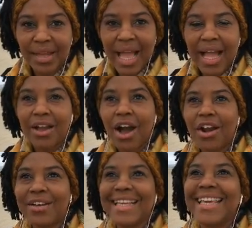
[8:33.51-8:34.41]
I call
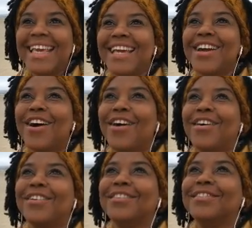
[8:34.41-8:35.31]
on
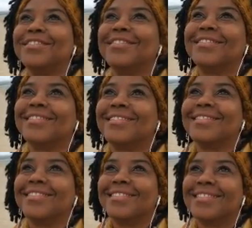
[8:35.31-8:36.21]
eagle
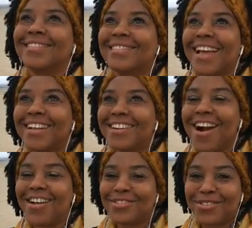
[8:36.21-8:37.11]
and
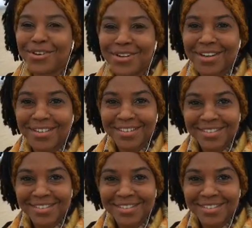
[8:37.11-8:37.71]
condor